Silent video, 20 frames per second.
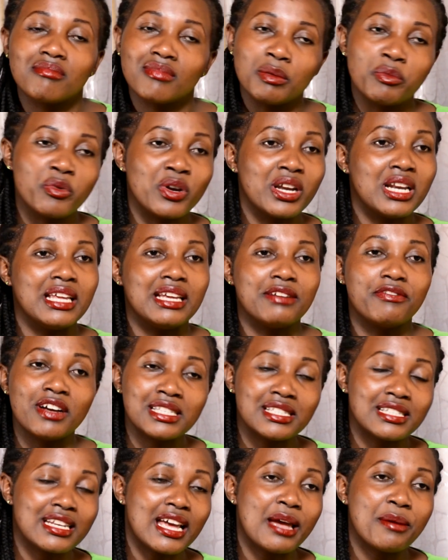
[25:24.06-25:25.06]
really,
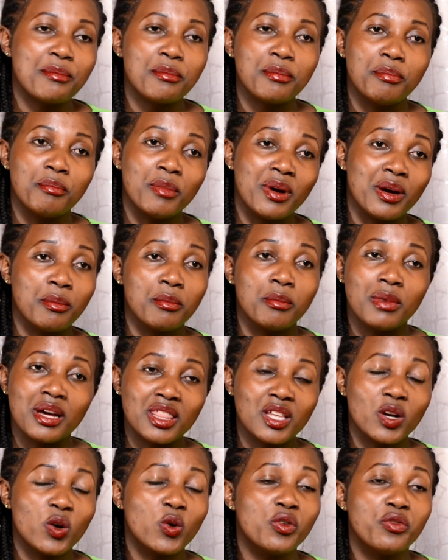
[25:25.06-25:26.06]
first time
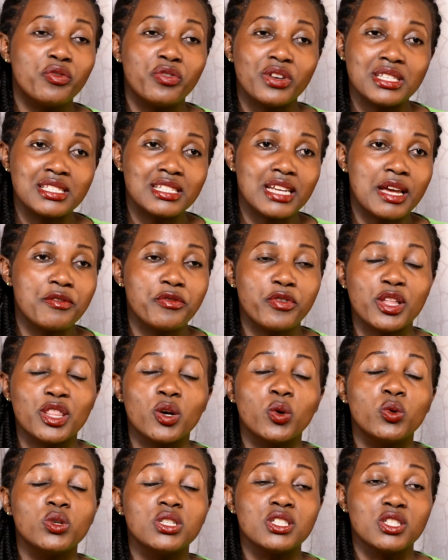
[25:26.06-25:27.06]
motherhood, first time
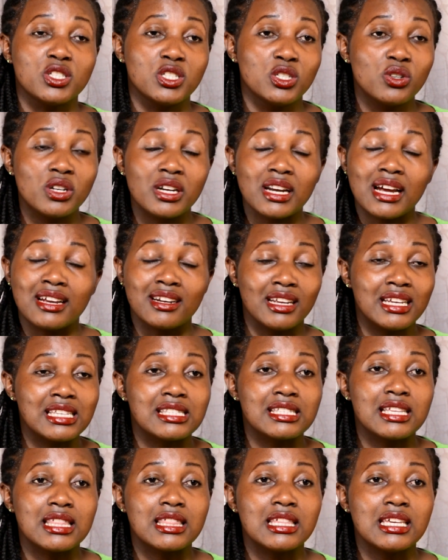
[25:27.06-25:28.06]
fatherhood is not an
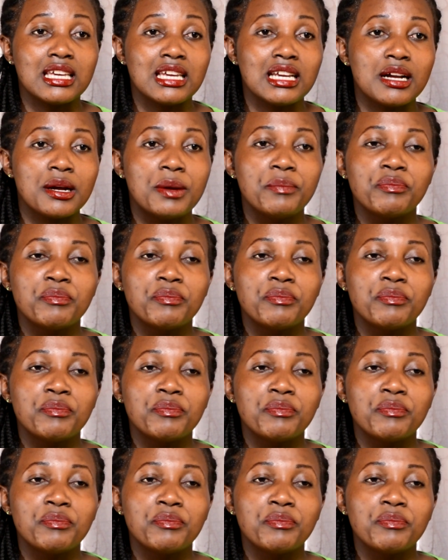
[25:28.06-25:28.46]
easy thing,